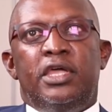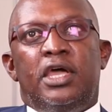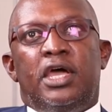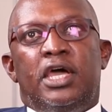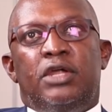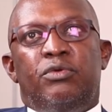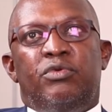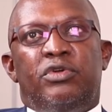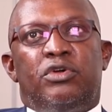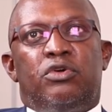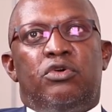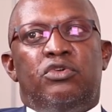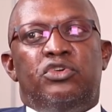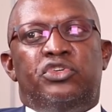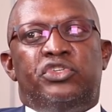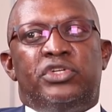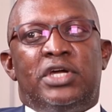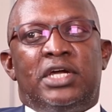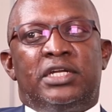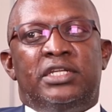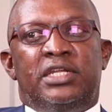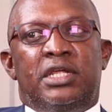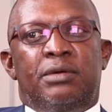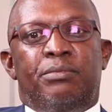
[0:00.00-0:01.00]
And we
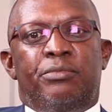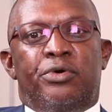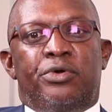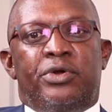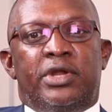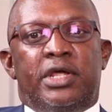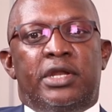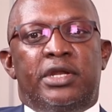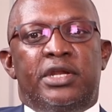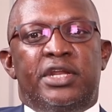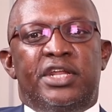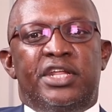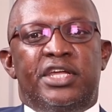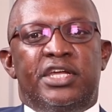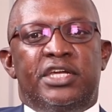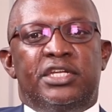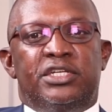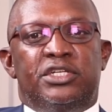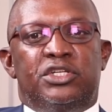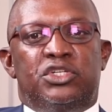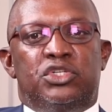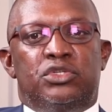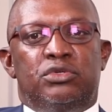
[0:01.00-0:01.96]
contract them on a need